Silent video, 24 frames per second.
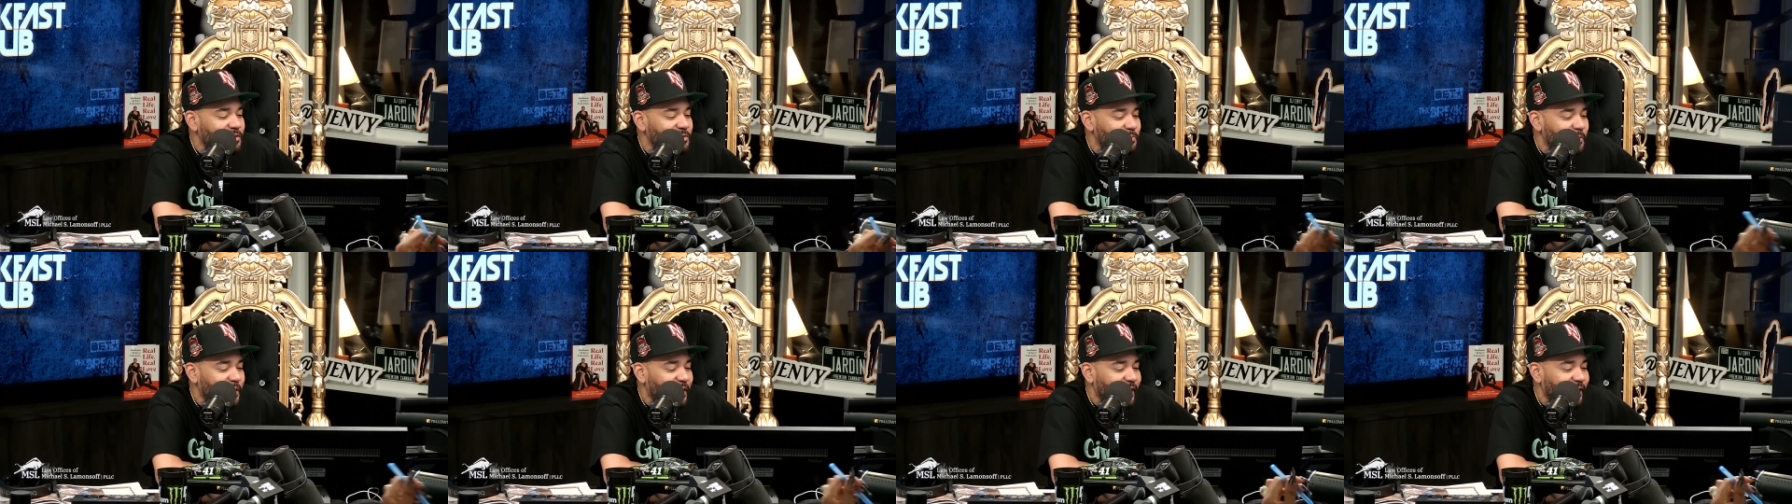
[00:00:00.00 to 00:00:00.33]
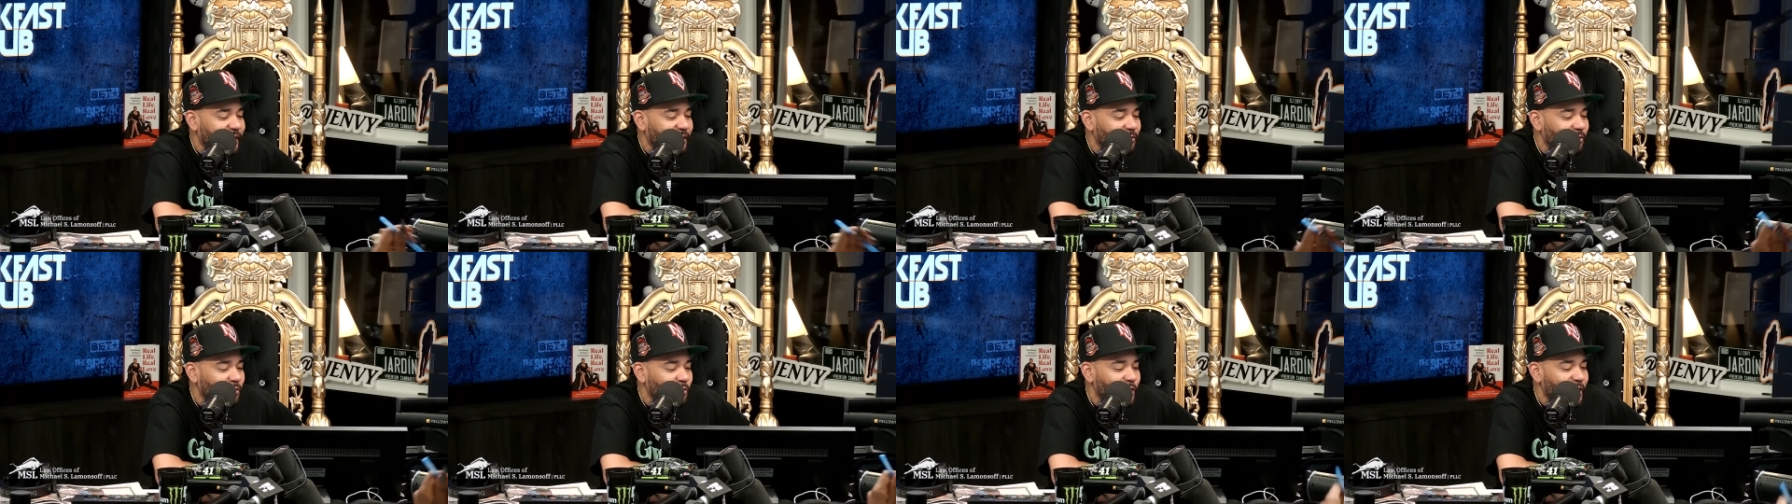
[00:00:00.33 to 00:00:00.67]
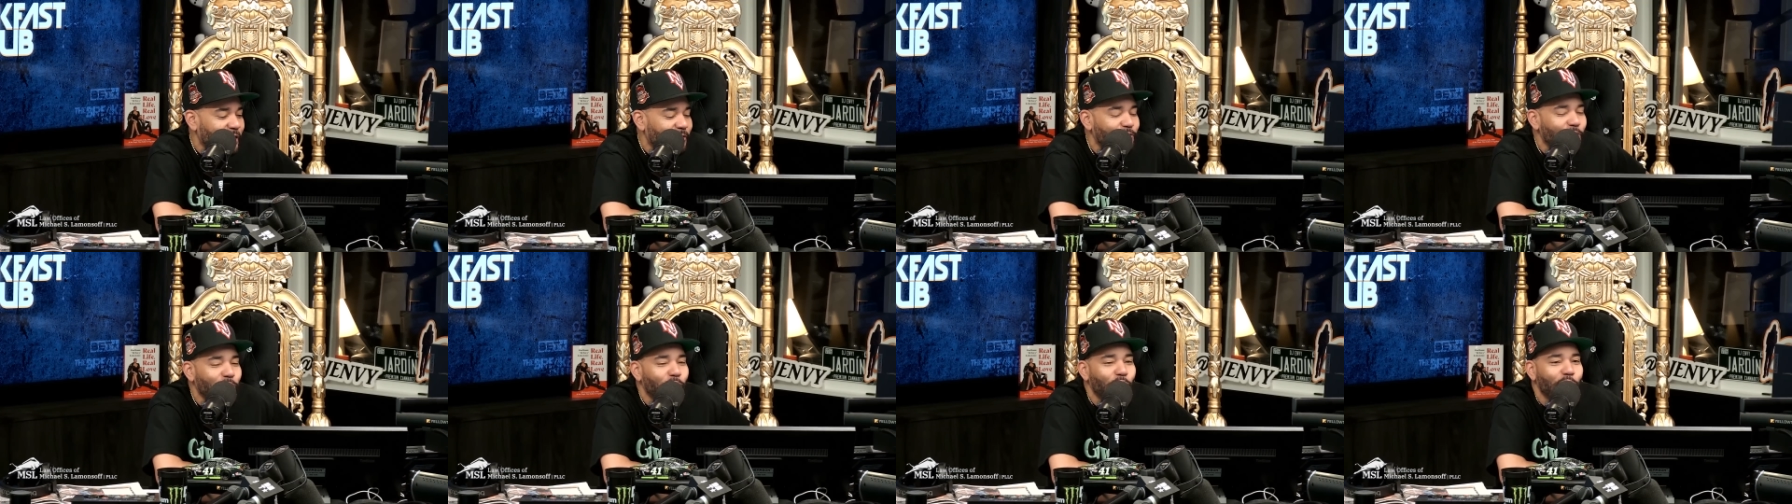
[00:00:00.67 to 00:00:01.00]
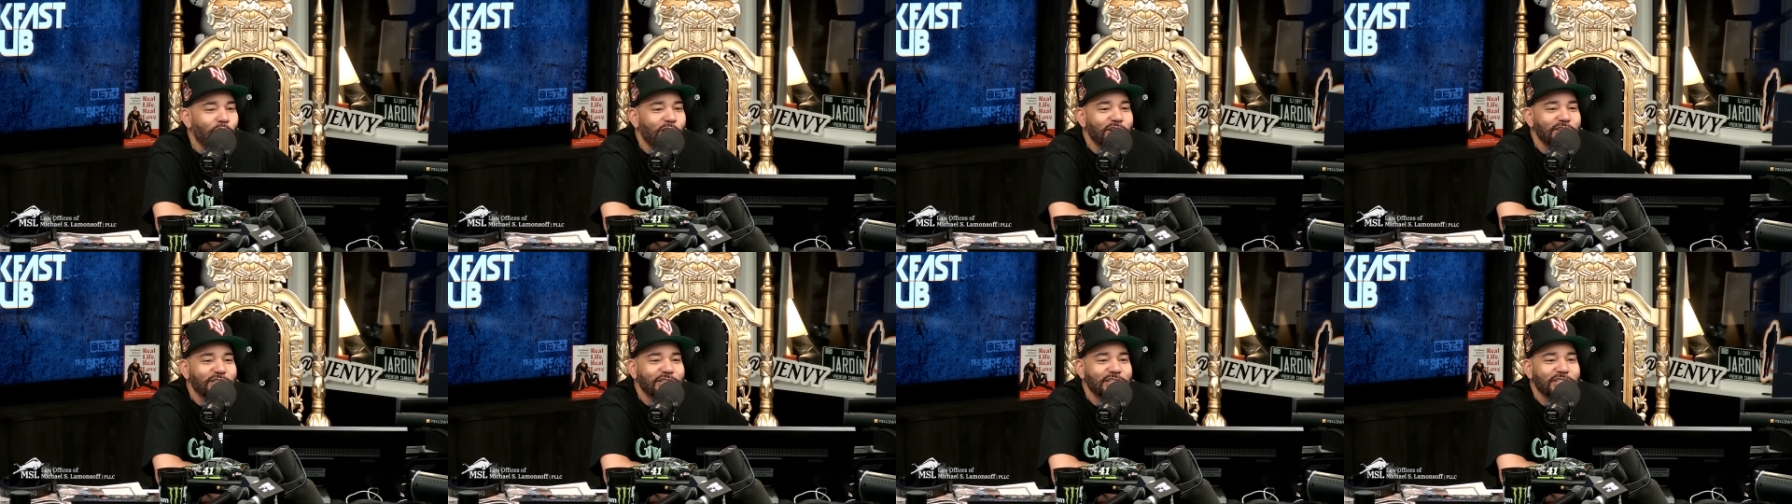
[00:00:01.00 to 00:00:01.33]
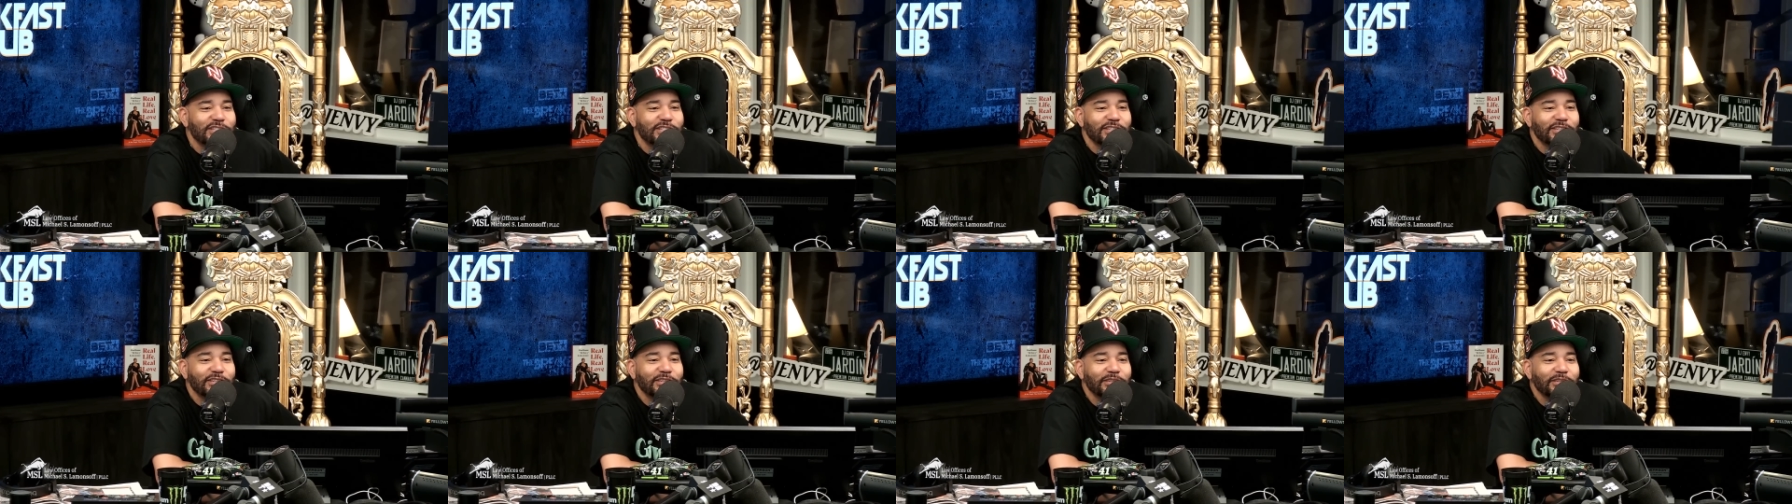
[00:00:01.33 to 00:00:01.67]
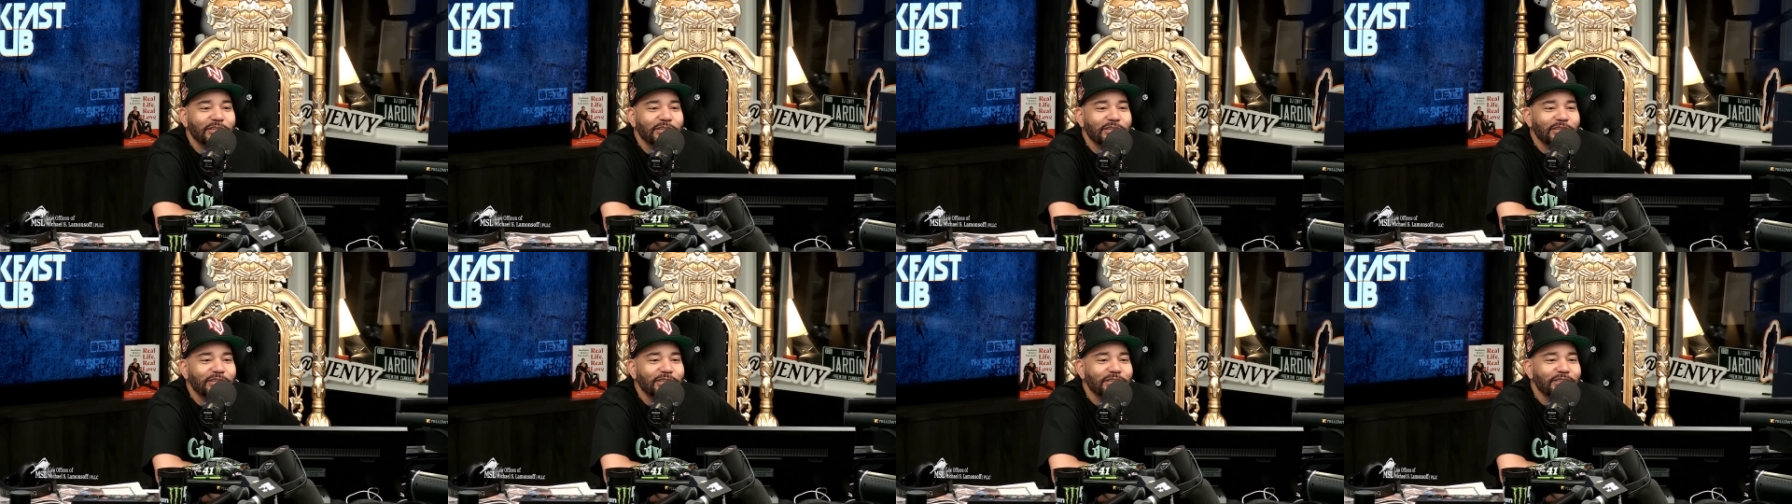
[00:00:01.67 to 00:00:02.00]
man, or whatever it was. And this there's is...
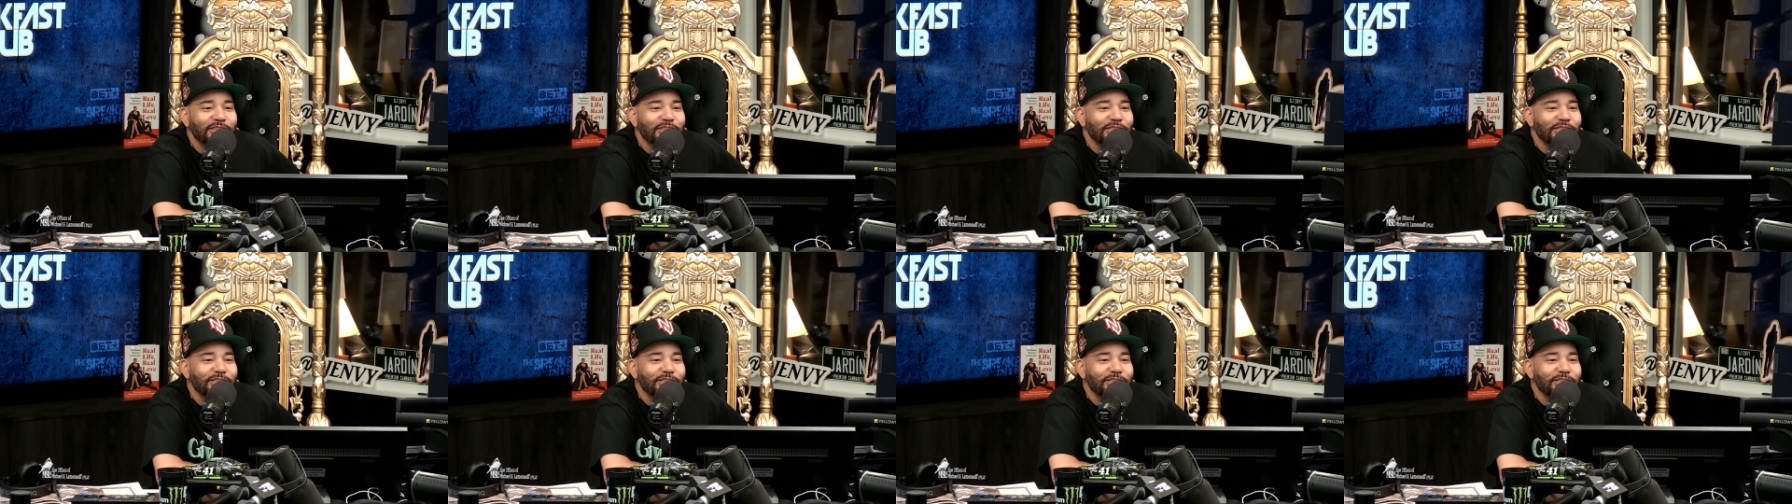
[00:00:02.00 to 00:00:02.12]
all types of